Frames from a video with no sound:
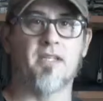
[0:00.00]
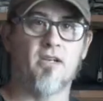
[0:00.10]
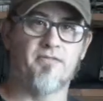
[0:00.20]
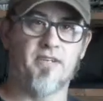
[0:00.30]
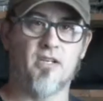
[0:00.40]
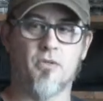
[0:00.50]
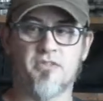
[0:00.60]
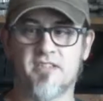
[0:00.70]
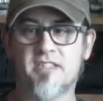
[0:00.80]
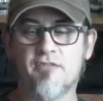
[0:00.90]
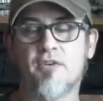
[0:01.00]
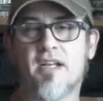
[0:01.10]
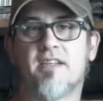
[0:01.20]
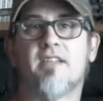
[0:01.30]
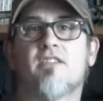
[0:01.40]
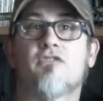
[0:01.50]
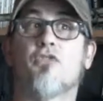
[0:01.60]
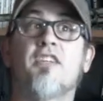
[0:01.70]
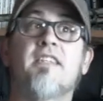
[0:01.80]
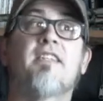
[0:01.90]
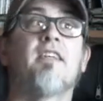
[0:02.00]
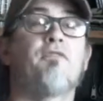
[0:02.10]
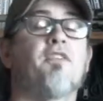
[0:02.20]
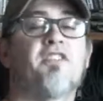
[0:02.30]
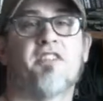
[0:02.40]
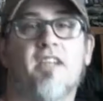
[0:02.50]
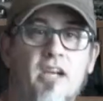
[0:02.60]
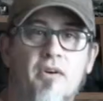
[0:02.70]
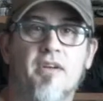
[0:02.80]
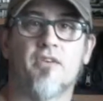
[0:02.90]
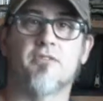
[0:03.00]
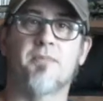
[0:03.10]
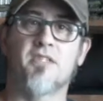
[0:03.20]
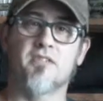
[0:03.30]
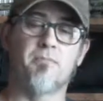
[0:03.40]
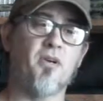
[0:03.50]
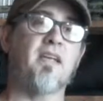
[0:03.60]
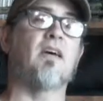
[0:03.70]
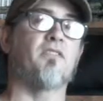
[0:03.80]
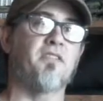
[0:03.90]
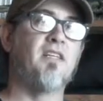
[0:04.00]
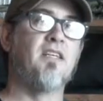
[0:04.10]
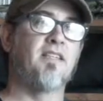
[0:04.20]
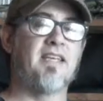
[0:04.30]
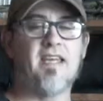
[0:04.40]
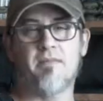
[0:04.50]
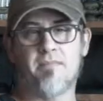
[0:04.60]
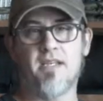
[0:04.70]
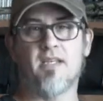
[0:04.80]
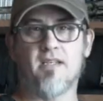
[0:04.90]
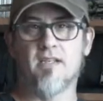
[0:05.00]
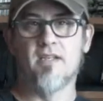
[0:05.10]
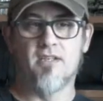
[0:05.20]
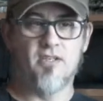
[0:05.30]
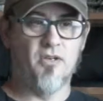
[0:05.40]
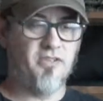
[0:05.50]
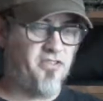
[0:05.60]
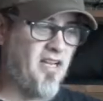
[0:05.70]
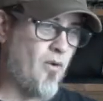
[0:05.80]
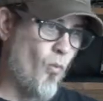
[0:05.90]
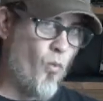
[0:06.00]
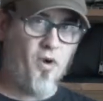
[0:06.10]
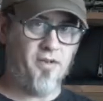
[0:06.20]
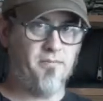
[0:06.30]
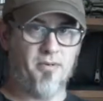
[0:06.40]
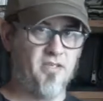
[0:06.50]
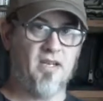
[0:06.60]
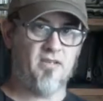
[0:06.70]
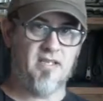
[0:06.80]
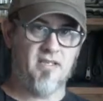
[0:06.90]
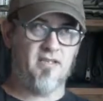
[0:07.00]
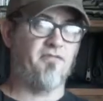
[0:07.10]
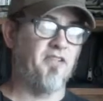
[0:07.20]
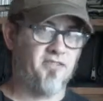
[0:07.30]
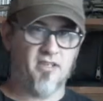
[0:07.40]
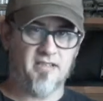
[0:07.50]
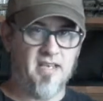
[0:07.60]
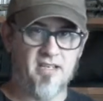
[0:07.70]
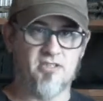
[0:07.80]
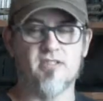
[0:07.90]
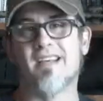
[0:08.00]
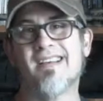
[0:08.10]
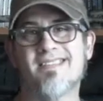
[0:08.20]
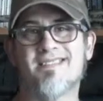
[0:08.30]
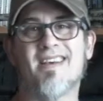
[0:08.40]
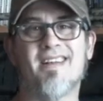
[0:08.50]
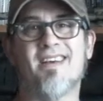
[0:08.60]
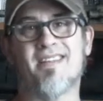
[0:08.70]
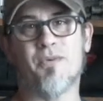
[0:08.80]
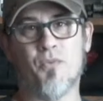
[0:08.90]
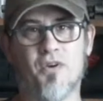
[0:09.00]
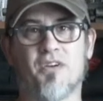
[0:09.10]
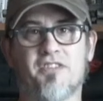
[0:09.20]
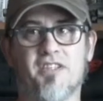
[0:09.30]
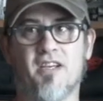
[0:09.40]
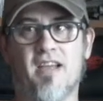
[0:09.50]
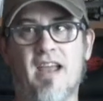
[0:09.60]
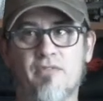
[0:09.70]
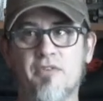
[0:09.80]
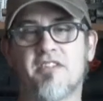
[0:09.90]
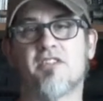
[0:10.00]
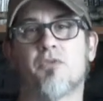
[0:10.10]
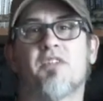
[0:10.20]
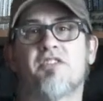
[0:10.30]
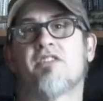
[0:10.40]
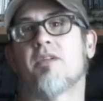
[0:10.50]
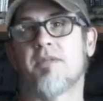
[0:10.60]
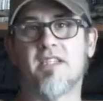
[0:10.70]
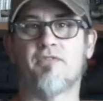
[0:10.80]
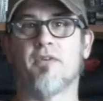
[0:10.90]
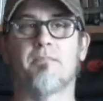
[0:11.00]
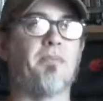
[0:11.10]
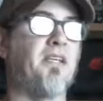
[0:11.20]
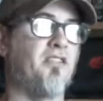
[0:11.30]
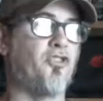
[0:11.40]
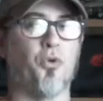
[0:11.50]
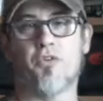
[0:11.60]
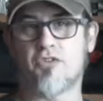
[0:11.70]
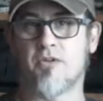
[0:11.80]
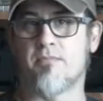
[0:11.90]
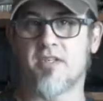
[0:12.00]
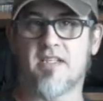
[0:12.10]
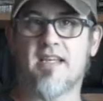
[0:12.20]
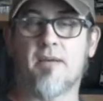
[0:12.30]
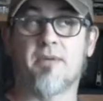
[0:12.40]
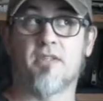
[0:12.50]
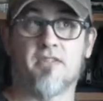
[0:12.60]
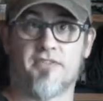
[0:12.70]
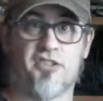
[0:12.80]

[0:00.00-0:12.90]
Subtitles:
other videos, different ideas for different scenarios, because bug out can't be, there's not one bug out kit that fits all occasions. That's not how that works. Every situation is going to be different, be it short-term bugging out because of a